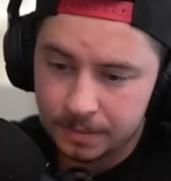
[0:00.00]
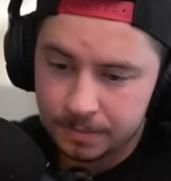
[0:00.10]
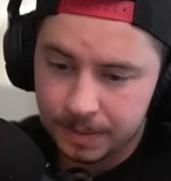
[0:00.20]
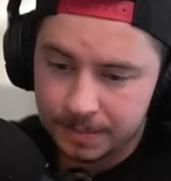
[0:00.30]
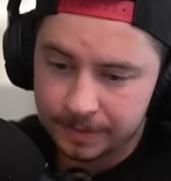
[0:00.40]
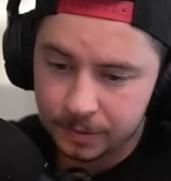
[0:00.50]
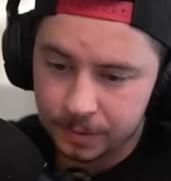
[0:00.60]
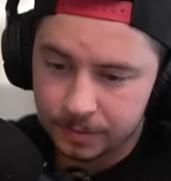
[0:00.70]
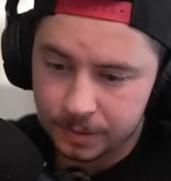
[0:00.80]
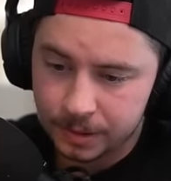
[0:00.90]
Maybe even
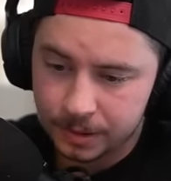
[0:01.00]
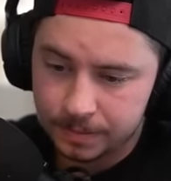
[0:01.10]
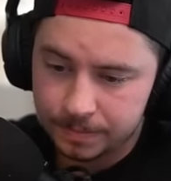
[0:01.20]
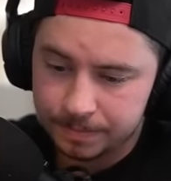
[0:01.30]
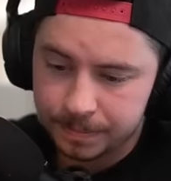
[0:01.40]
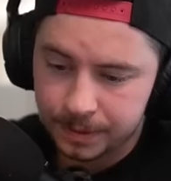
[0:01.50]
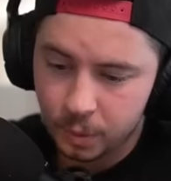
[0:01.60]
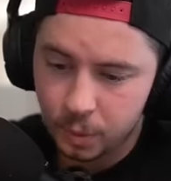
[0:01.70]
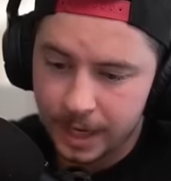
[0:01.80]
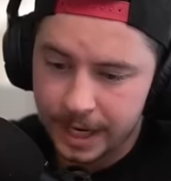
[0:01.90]
one more. But
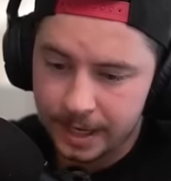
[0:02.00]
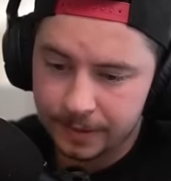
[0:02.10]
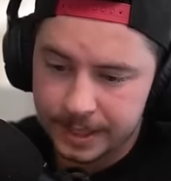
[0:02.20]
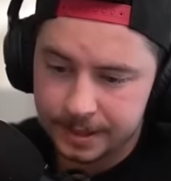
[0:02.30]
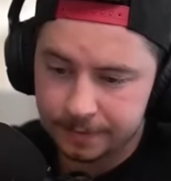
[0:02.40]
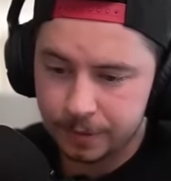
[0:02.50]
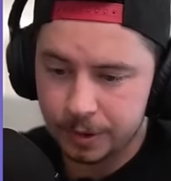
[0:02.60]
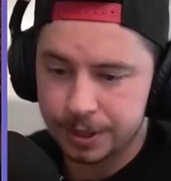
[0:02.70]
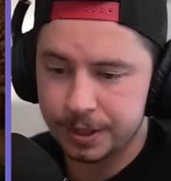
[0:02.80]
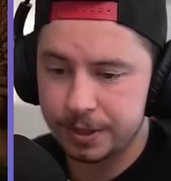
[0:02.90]
wow, that's
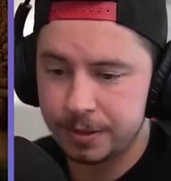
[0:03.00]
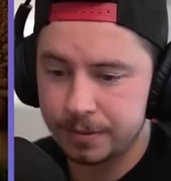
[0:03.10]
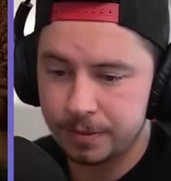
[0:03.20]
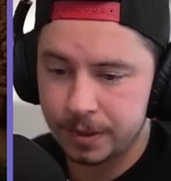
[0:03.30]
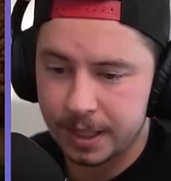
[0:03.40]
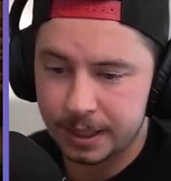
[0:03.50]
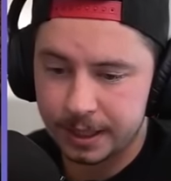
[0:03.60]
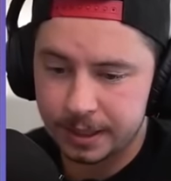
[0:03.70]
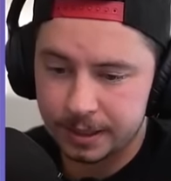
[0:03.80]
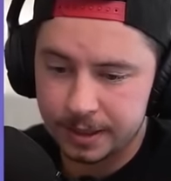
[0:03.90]
unfortunate, dude. We're not going to
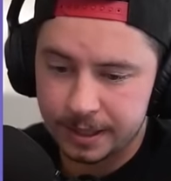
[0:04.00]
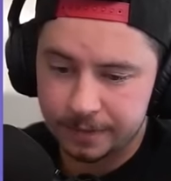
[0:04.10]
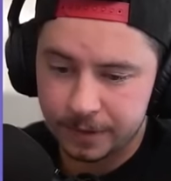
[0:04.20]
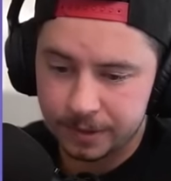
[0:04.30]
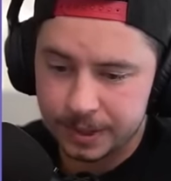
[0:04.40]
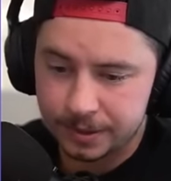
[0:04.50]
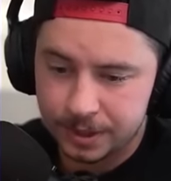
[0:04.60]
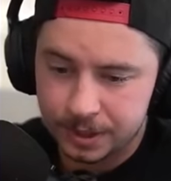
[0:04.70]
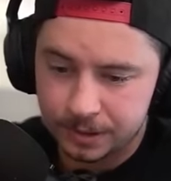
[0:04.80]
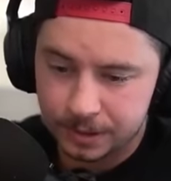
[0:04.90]
get it. That Inferno Tower is
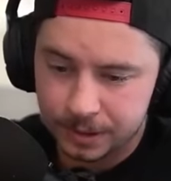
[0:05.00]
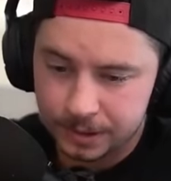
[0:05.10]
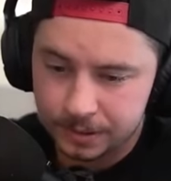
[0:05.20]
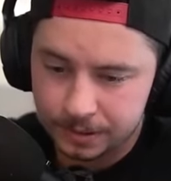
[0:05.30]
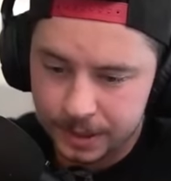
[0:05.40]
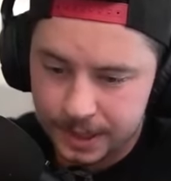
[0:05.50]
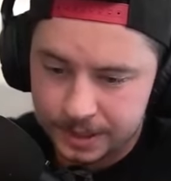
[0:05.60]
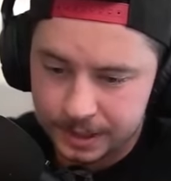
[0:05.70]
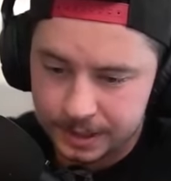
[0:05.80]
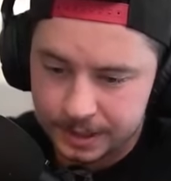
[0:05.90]
so low. Did they
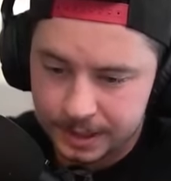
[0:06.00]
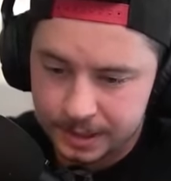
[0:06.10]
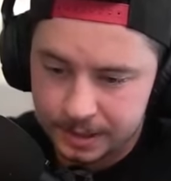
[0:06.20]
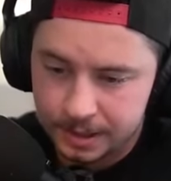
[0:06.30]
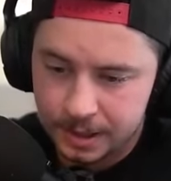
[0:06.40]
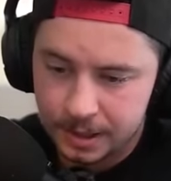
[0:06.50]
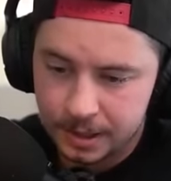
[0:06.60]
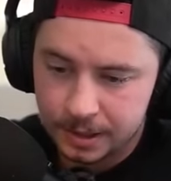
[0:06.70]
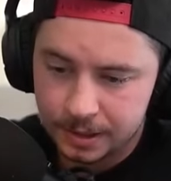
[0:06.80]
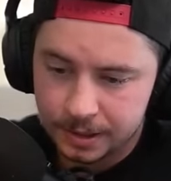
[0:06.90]
actually get the scatter?
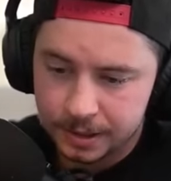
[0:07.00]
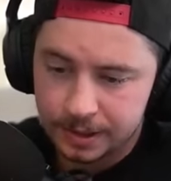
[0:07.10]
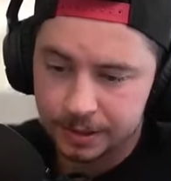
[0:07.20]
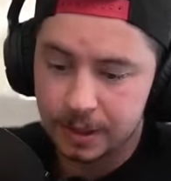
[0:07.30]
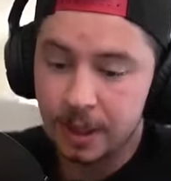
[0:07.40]
No.